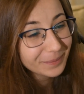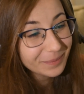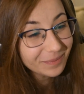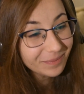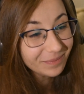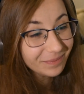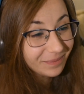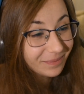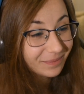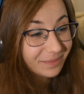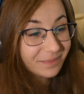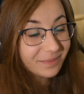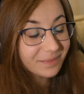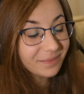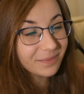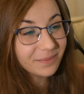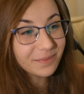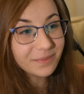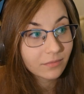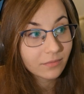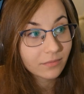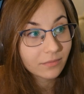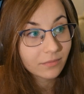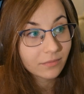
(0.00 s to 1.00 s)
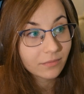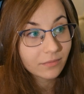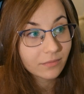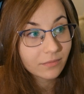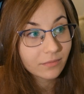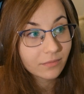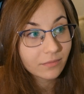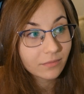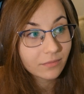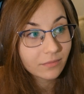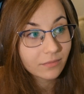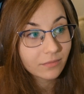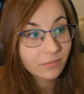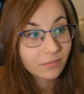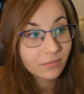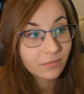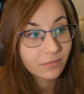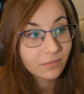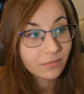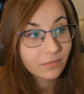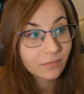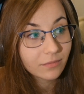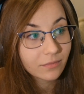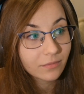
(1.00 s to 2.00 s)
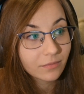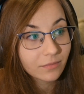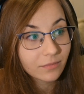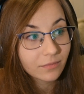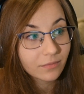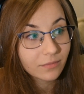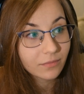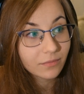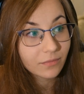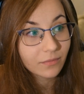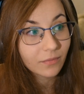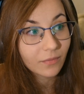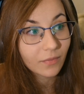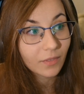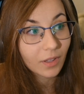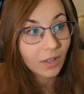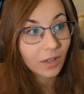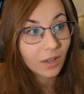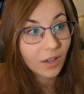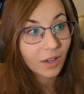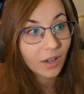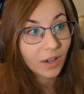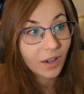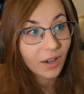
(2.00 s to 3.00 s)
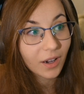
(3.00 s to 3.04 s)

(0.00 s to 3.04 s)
Nobody speaks.